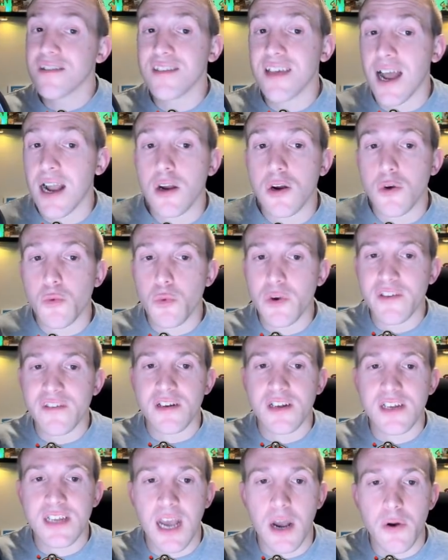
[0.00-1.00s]
to tank a
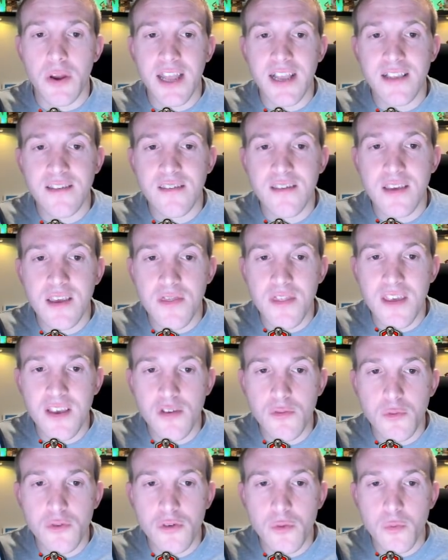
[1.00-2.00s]
wizard tower. Let's say
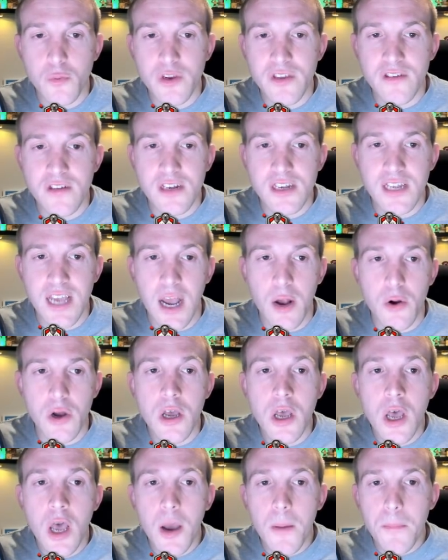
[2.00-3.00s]
this was a wizard
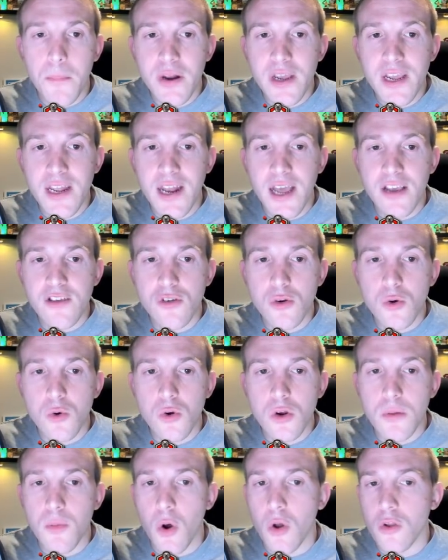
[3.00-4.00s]
tower, bring an ice
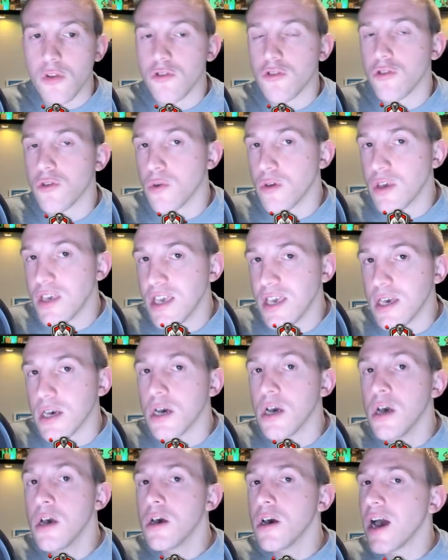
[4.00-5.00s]
golem onto
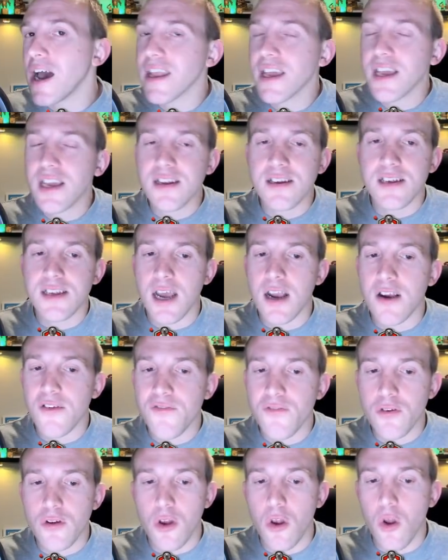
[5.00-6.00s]
here and it can
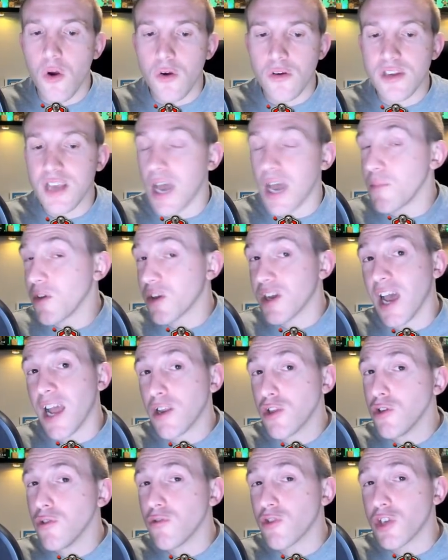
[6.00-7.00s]
tank for a long time. You
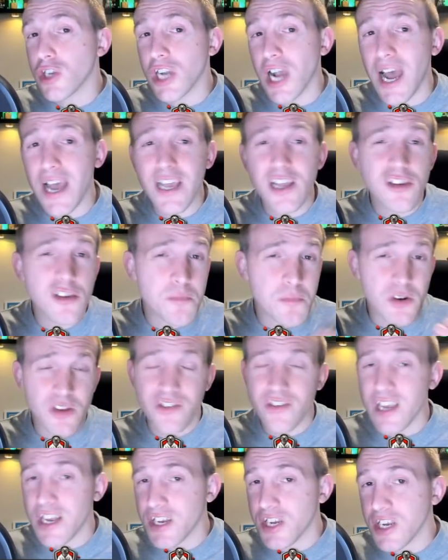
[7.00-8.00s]
can use giants,
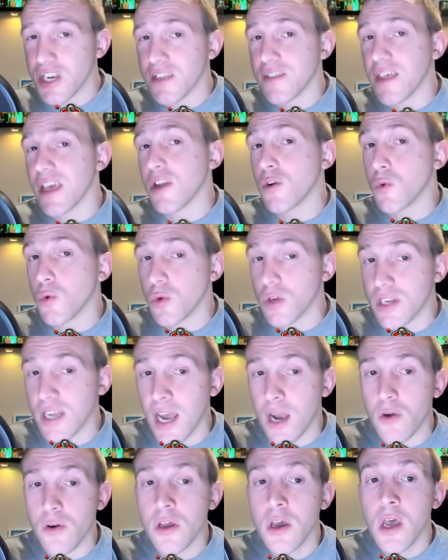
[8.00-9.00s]
but essentially they go
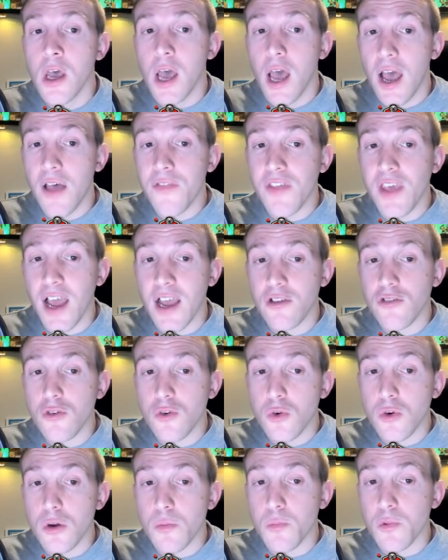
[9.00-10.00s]
down and the ice
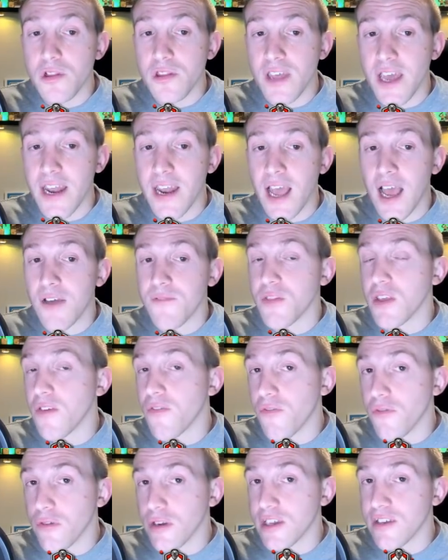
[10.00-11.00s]
golem will then have
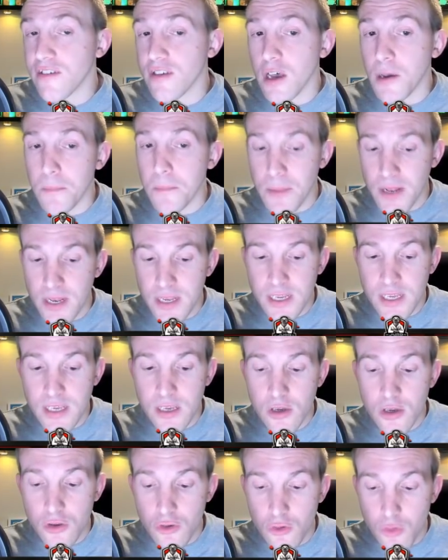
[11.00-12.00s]
the freeze
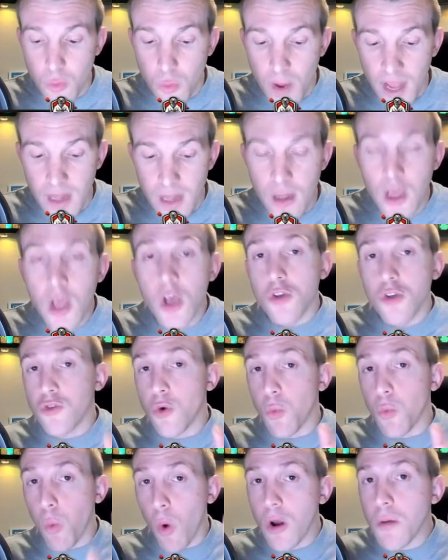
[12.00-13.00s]
ability as well.
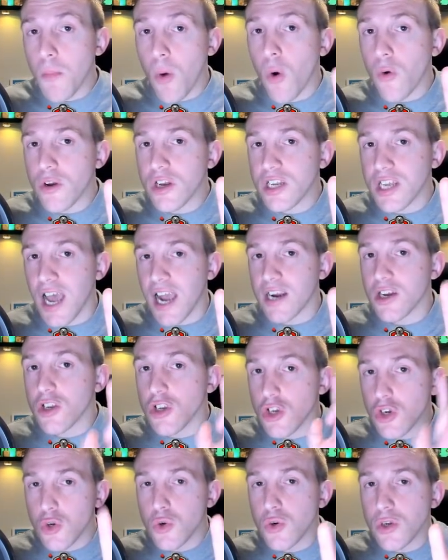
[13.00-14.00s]
So one more attack
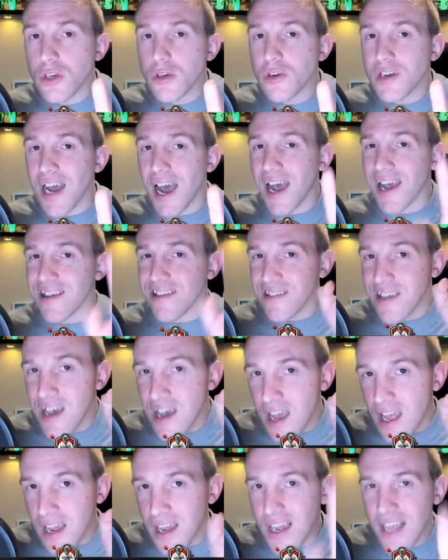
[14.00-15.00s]
to show you guys,
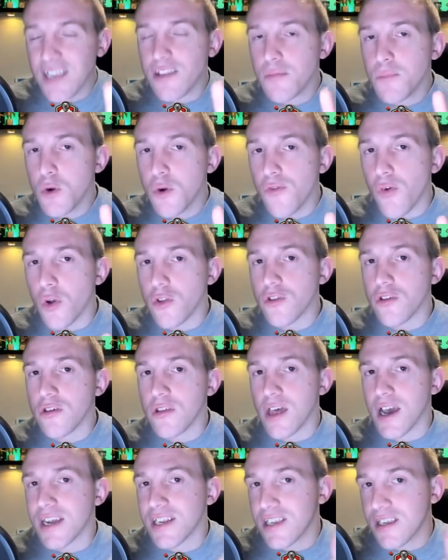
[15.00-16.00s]
let's move on
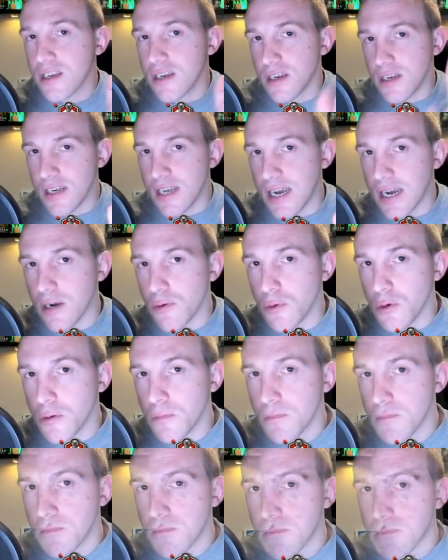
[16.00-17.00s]
to that now.